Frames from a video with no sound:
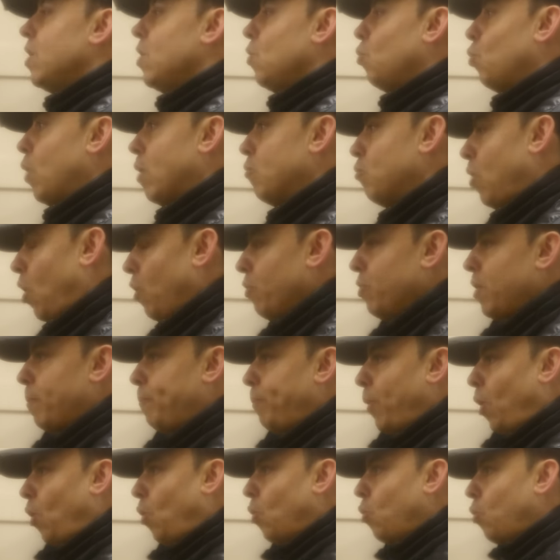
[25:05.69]
When on the
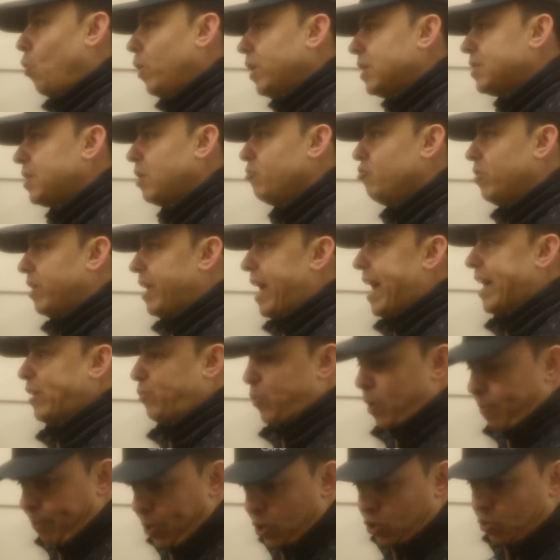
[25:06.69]
ball, when I say relax,
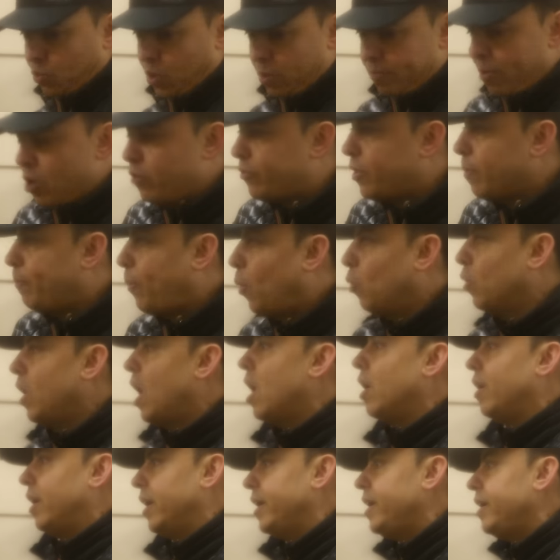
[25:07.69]
we, put, we move the ball
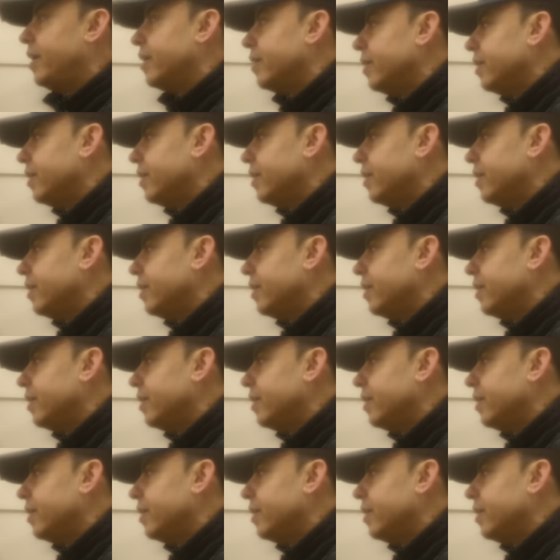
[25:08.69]
early